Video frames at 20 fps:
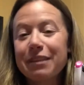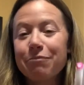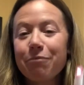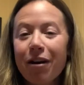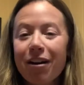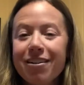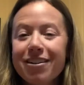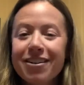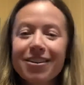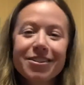
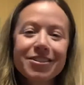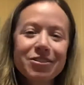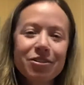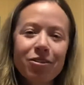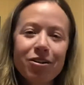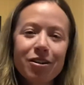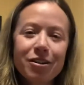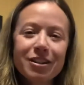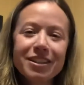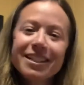markers
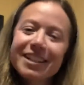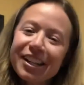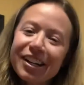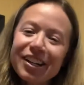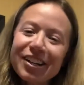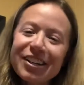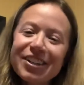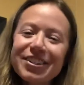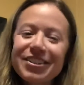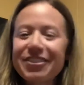or
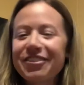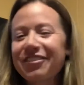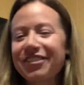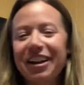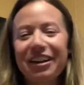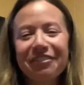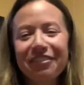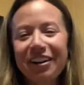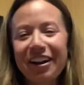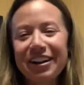stickers or
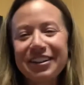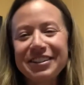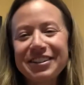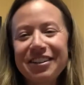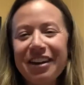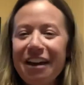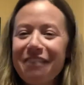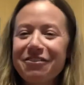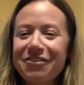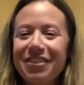whatever else you
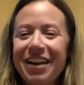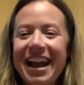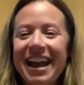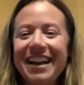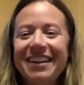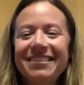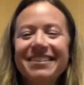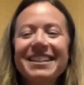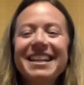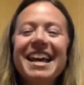have
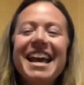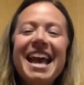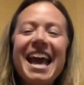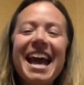around